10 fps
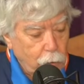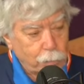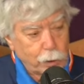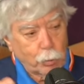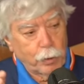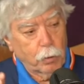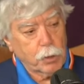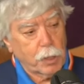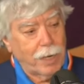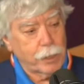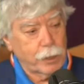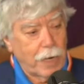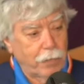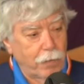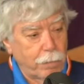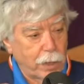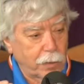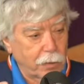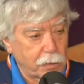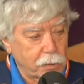Between those guys now, they've been on
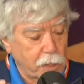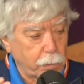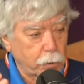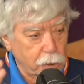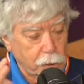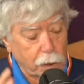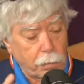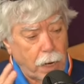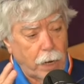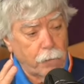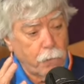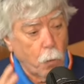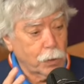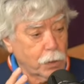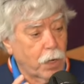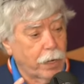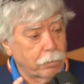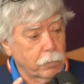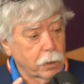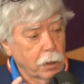the disabled list a combined four
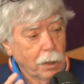times.